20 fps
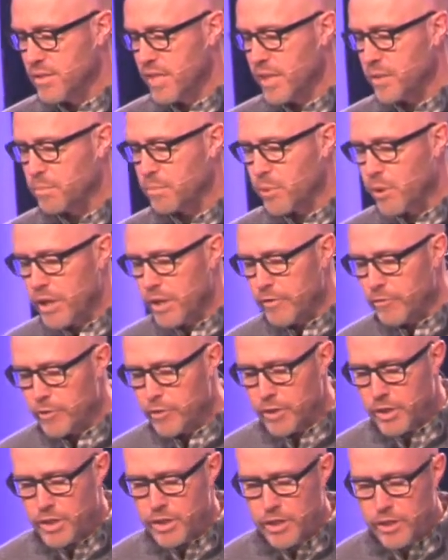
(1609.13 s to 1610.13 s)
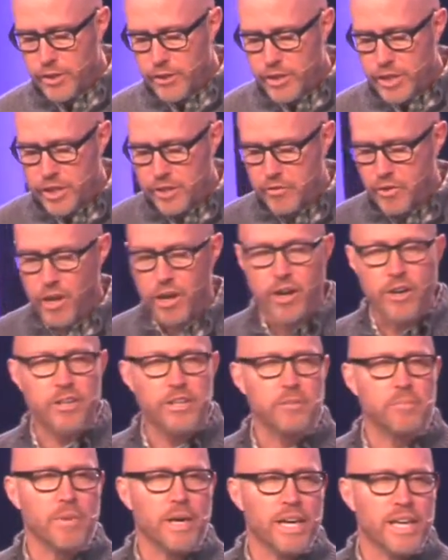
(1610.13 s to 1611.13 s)
And pray for the clarity of heart
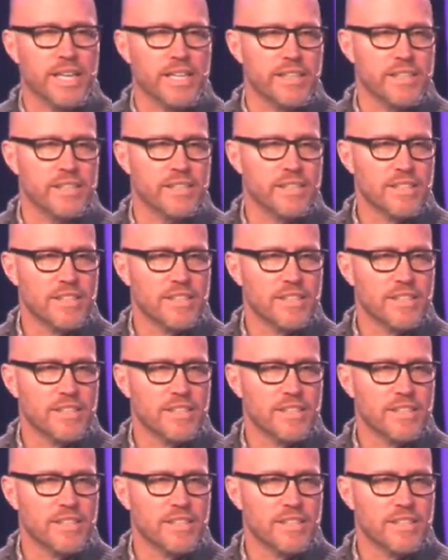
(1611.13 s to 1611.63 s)
and mind